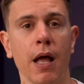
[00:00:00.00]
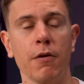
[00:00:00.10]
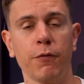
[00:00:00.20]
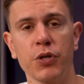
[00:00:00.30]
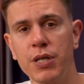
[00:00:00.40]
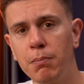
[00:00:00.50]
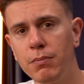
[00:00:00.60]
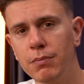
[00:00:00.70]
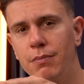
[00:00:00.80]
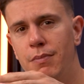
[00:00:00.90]
For
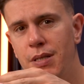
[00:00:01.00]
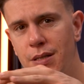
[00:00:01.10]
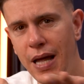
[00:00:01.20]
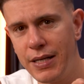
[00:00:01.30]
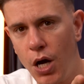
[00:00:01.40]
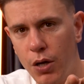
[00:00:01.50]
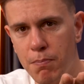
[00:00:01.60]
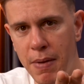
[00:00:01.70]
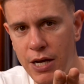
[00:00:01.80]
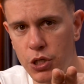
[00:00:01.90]
some slight
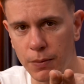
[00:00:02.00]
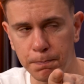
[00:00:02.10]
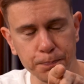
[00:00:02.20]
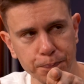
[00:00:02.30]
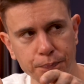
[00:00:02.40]
automation,